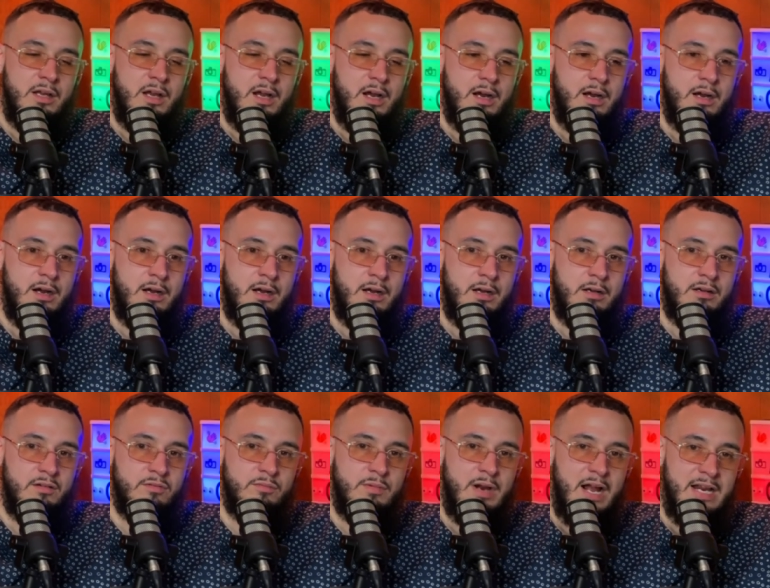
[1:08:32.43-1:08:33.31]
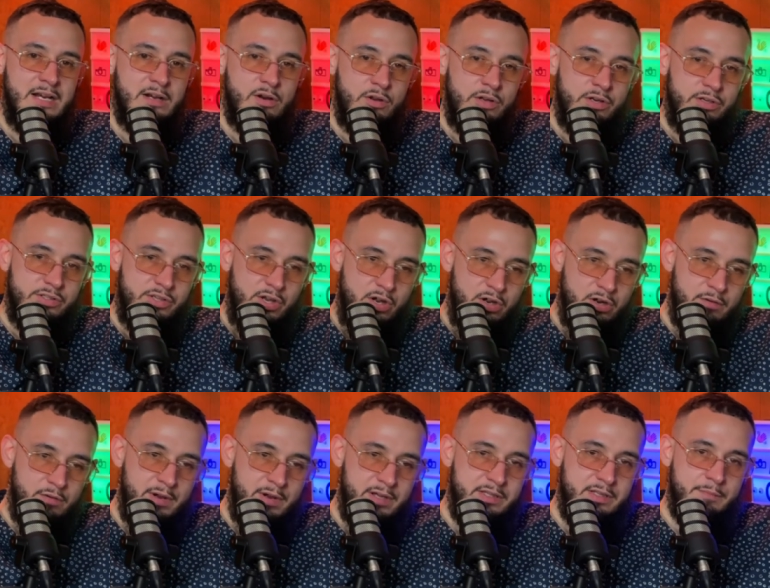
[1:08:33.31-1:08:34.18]
um, I know you're talking
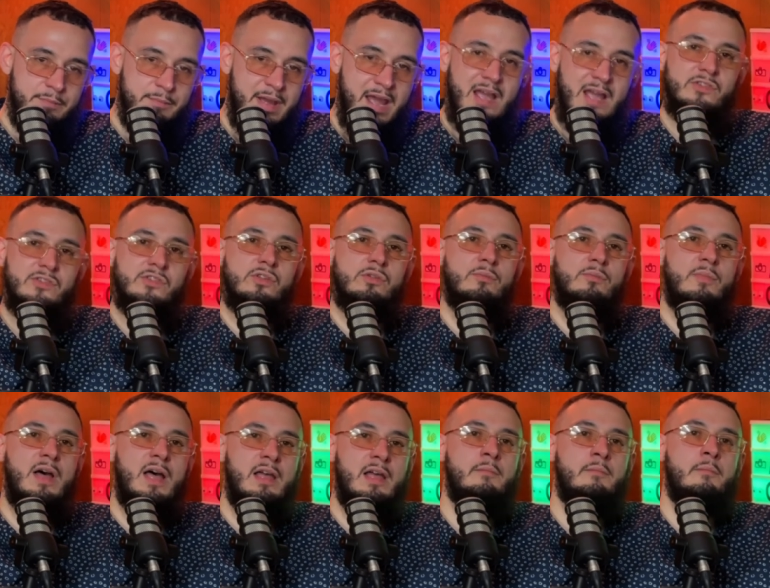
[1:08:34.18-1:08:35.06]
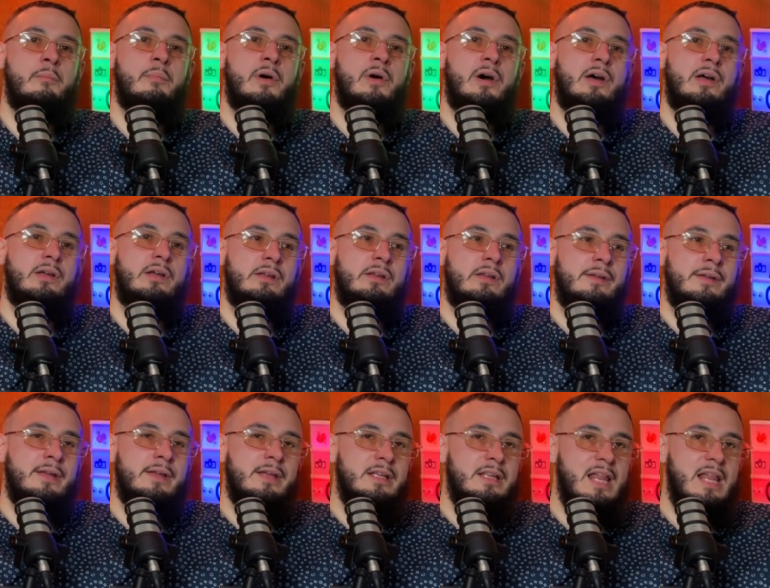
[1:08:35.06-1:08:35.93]
about the mastermind, but
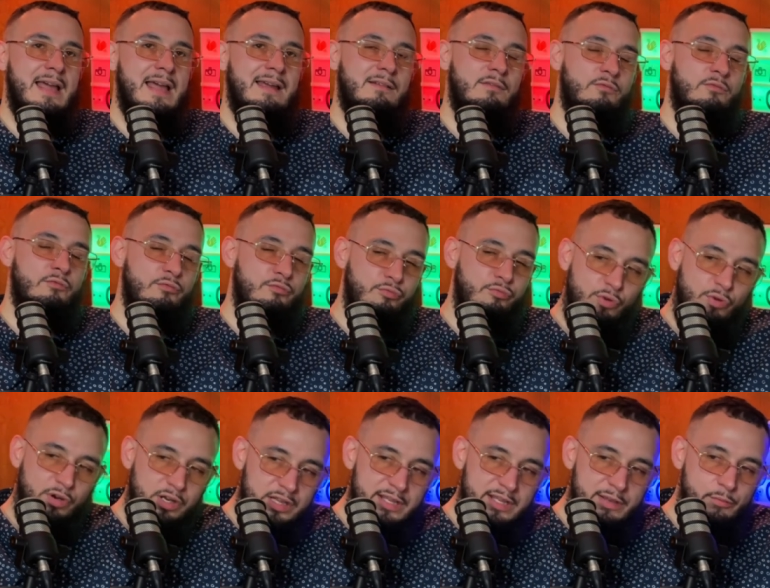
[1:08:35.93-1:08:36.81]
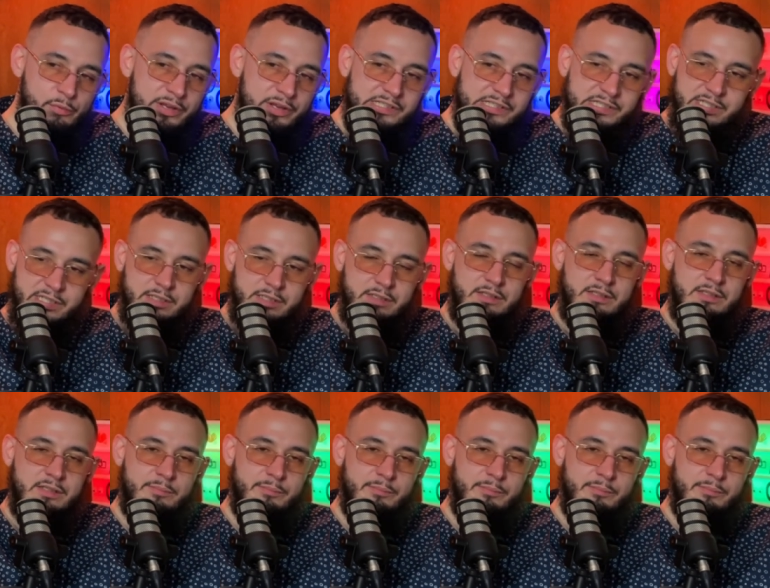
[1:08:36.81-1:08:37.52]
like really we should